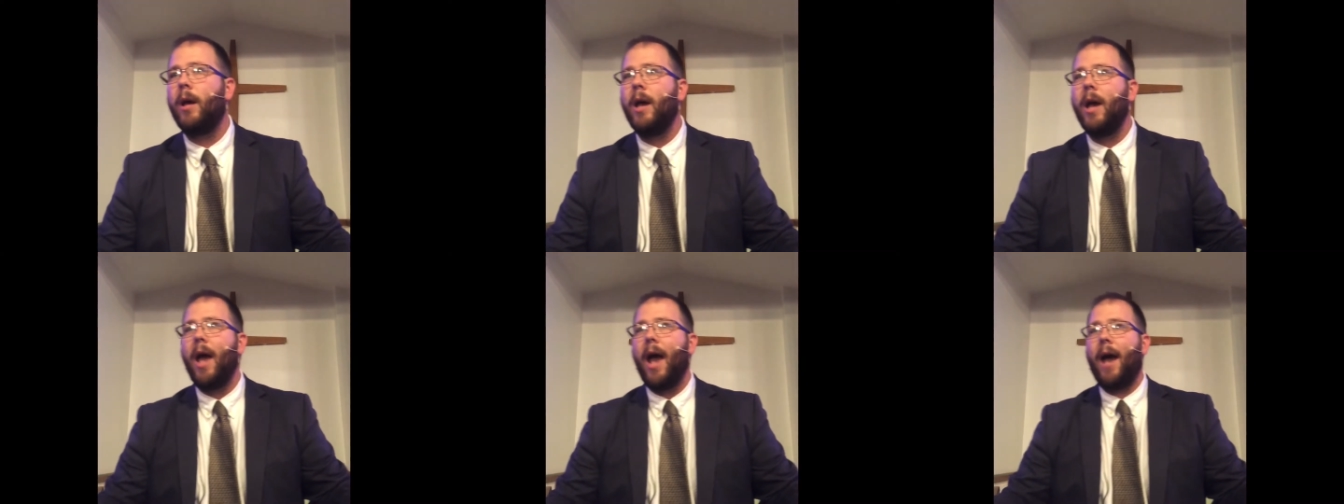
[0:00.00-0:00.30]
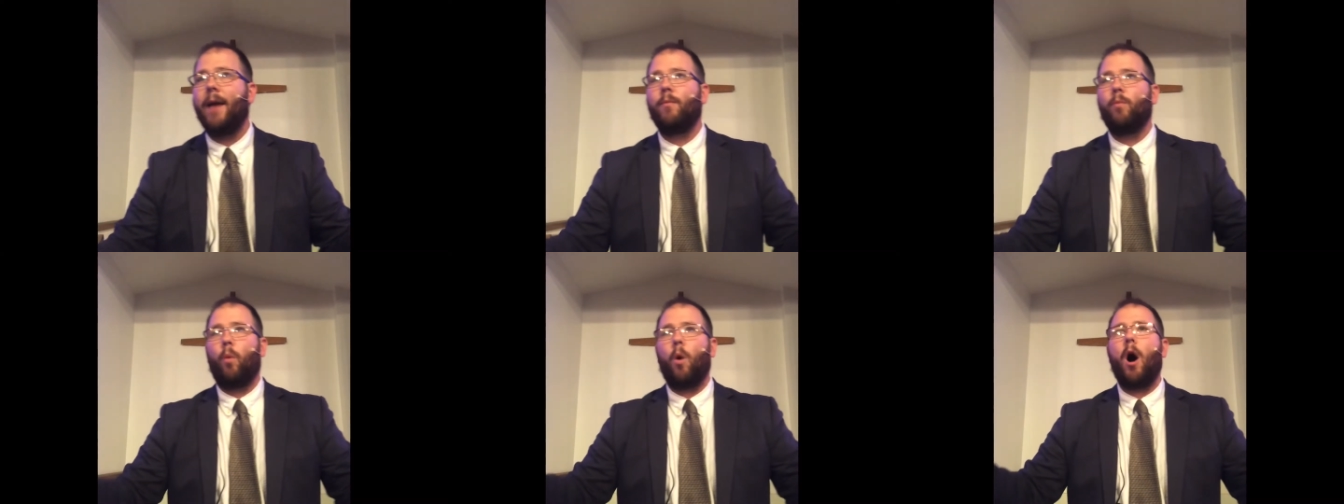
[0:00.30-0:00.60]

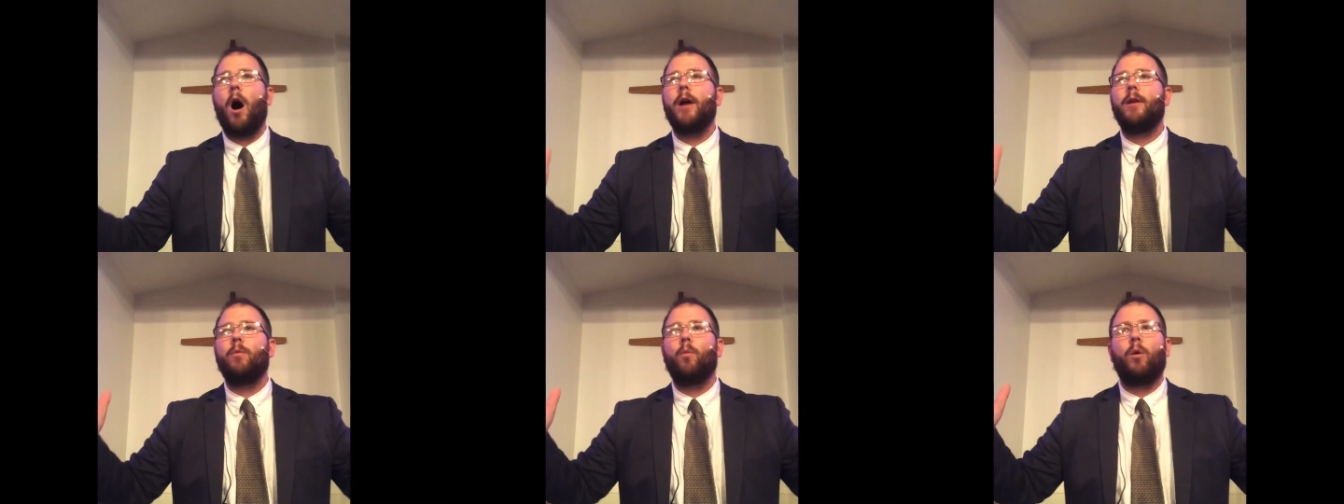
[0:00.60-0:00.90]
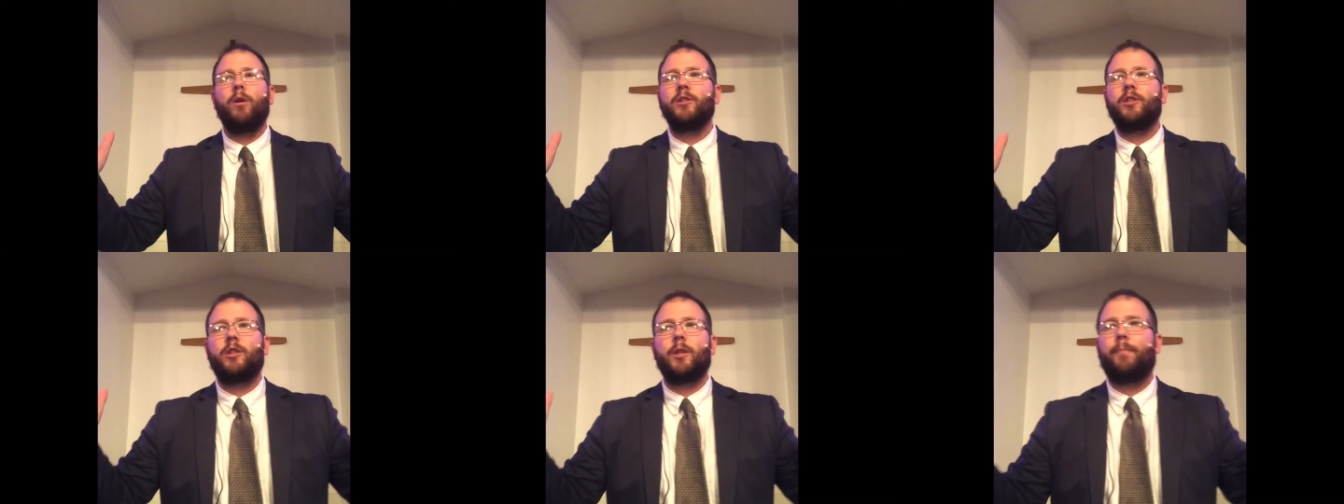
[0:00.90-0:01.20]
And what
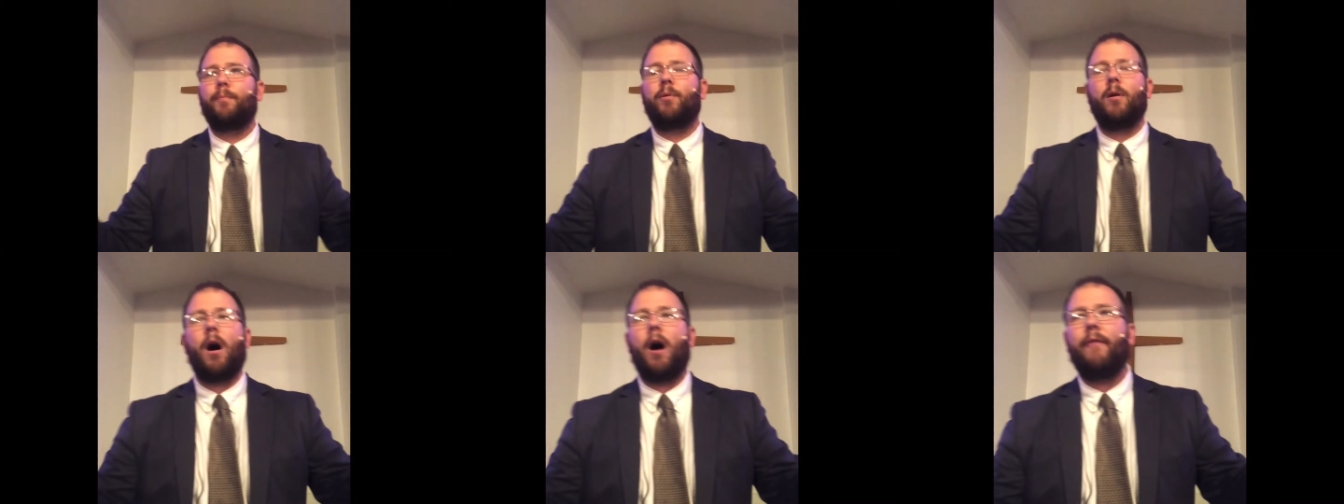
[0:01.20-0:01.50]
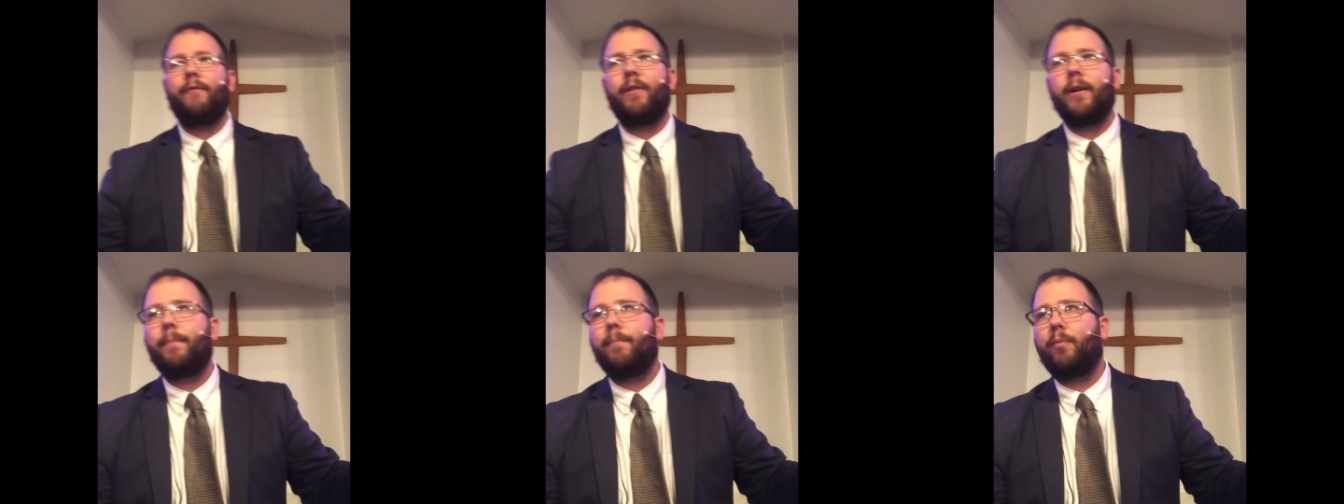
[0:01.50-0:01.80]
was the
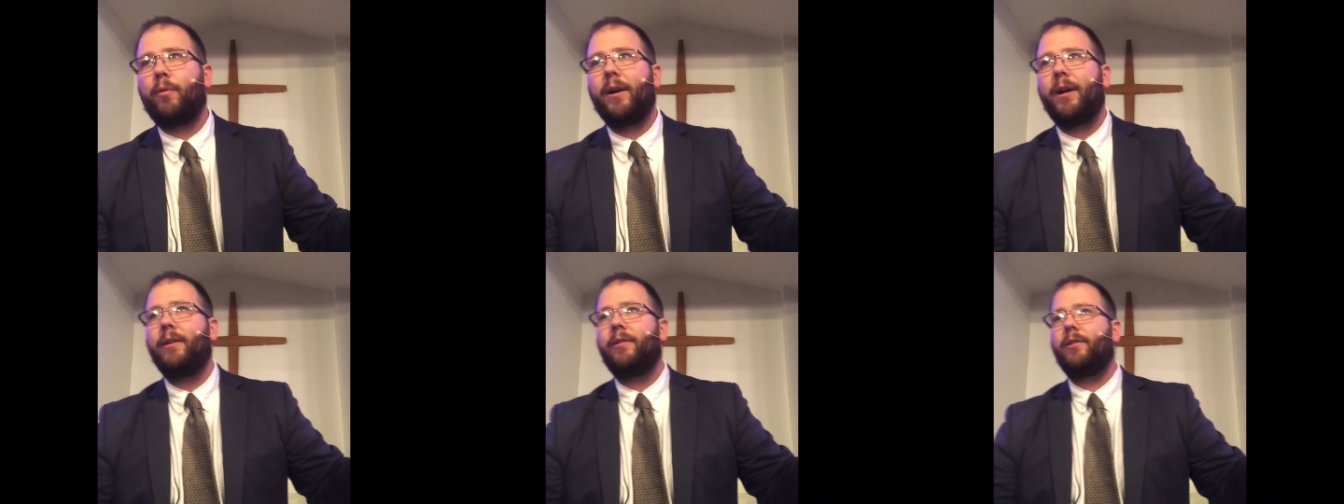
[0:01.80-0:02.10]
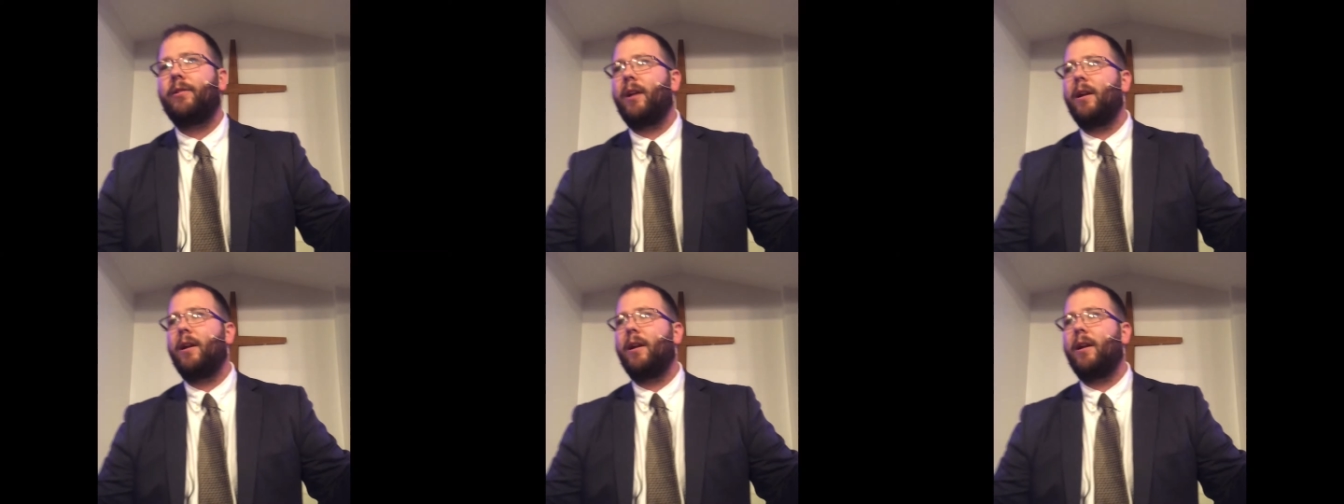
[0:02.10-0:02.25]
prophet, priest,